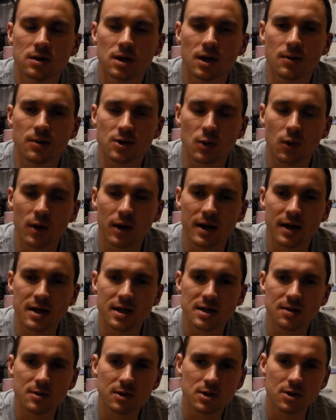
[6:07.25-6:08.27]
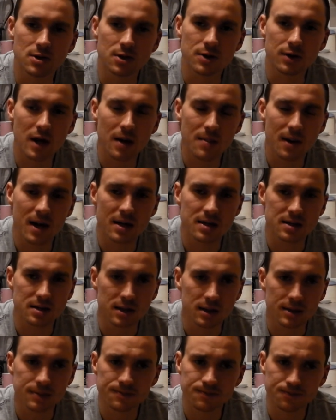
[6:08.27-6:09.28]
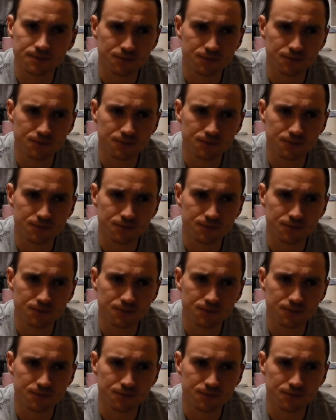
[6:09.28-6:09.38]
it was quite easy with the two grain bags and that.